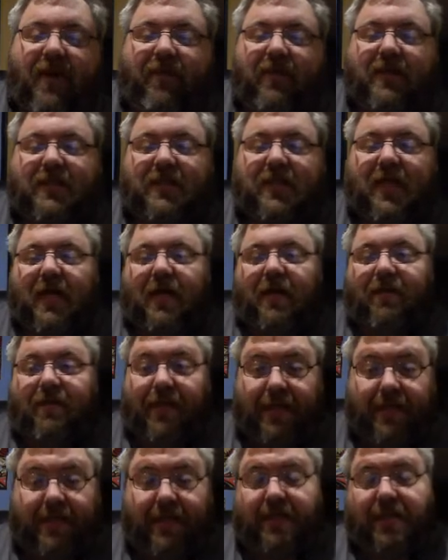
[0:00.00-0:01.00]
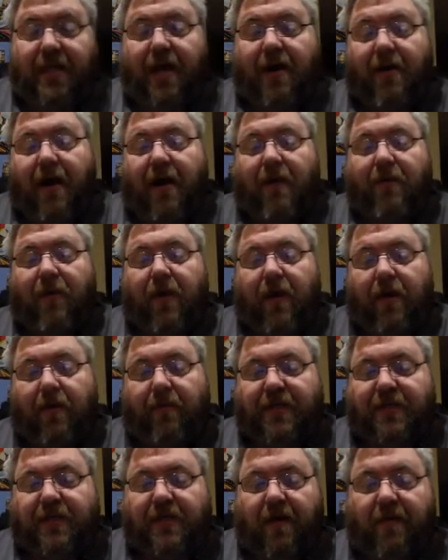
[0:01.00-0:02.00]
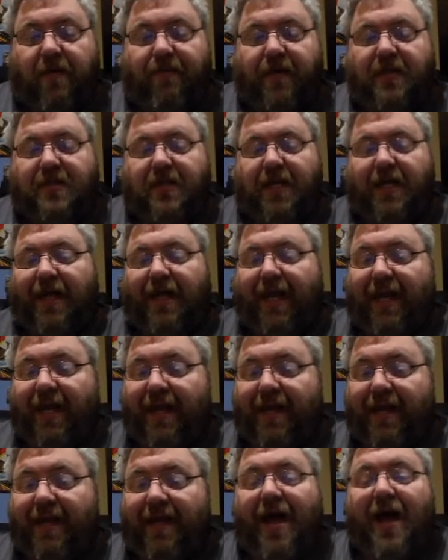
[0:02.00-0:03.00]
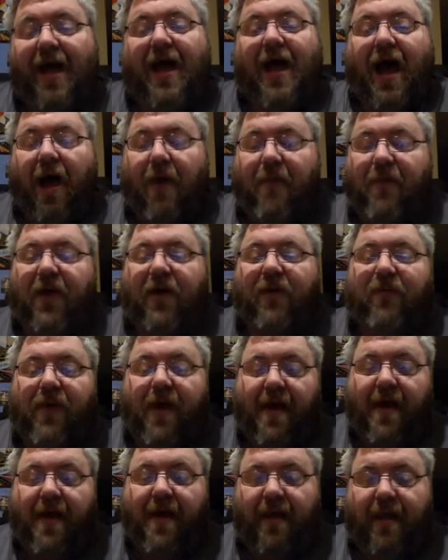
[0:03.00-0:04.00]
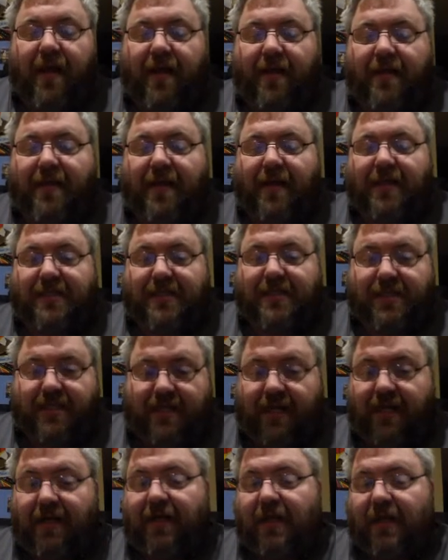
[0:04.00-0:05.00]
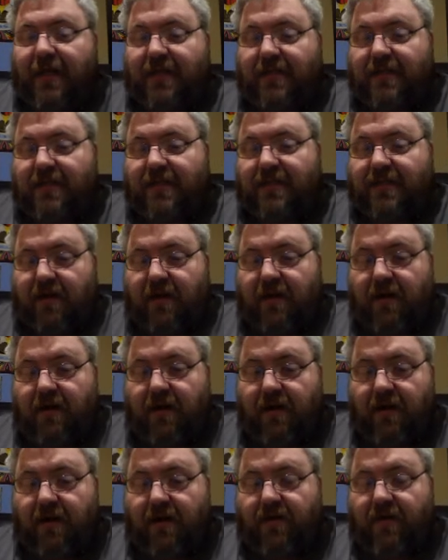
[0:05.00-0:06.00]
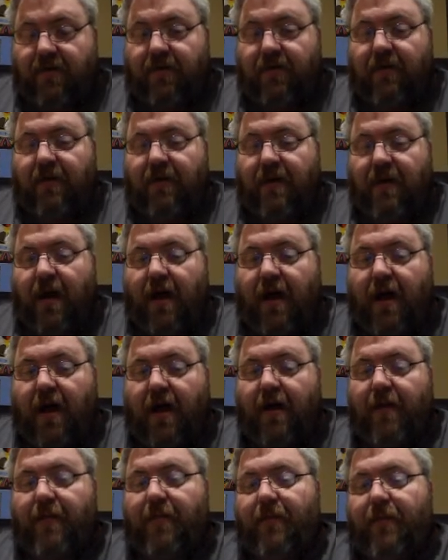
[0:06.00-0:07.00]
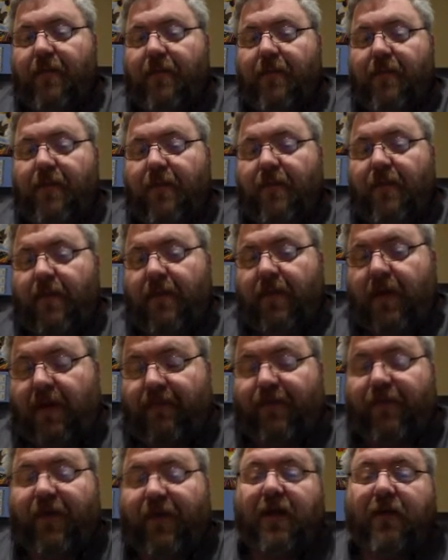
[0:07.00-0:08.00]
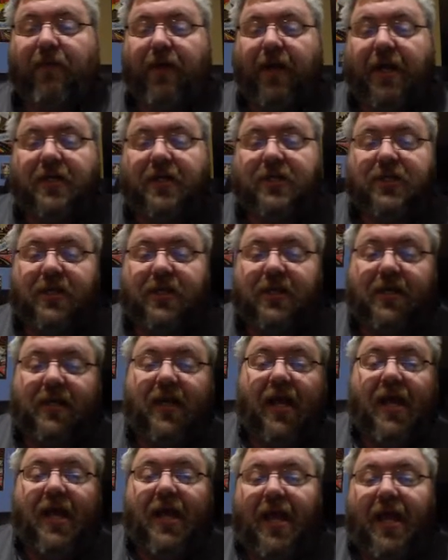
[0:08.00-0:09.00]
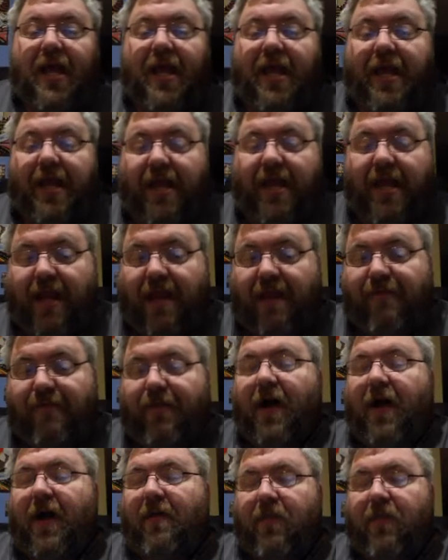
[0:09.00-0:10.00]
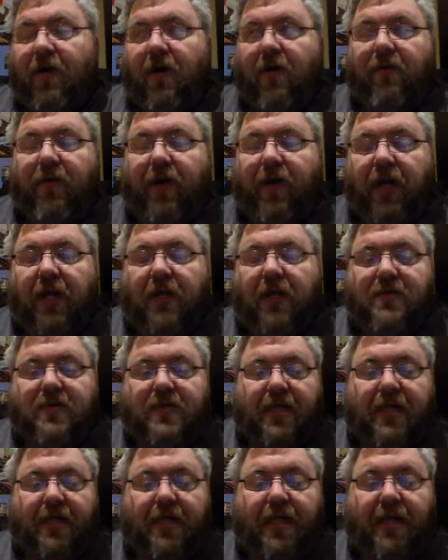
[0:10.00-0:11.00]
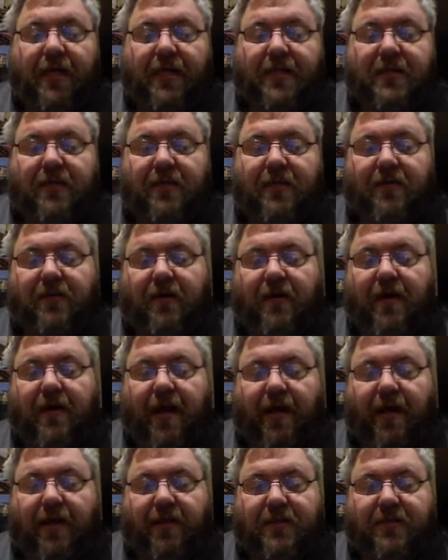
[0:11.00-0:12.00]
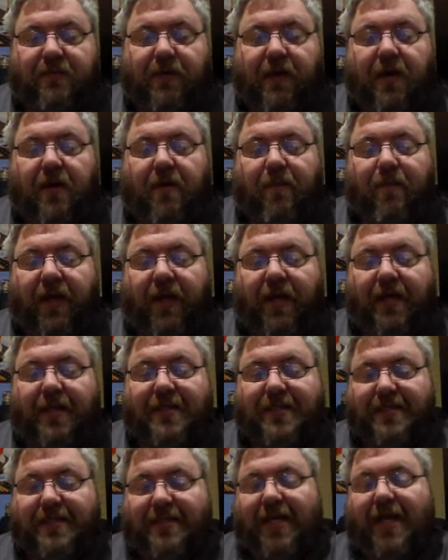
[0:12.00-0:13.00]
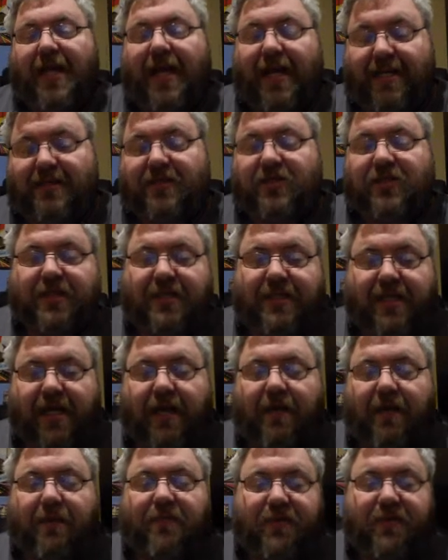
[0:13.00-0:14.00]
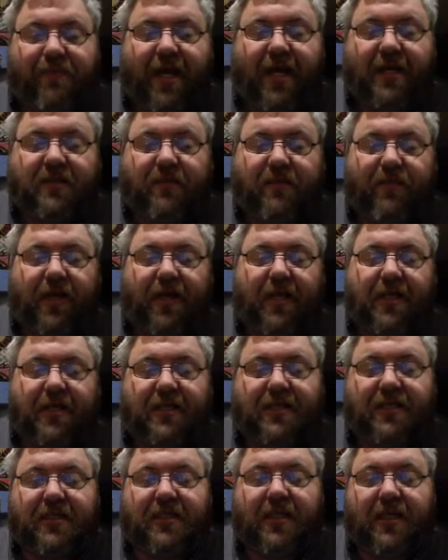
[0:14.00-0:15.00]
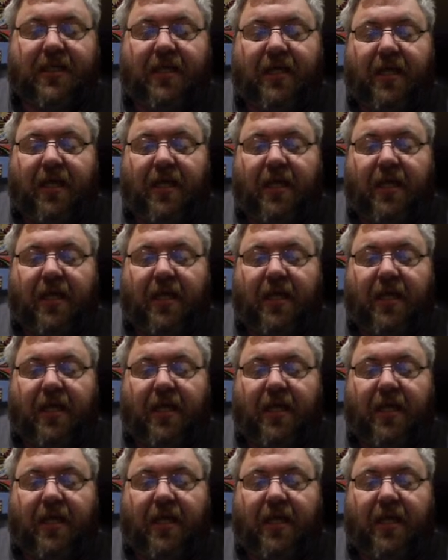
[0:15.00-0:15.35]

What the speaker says: favorite setup. This is how I run them as often as I can. I will run the Steel and Cesaro configuration if I'm already using Lex Luger elsewhere, because it just helps maximize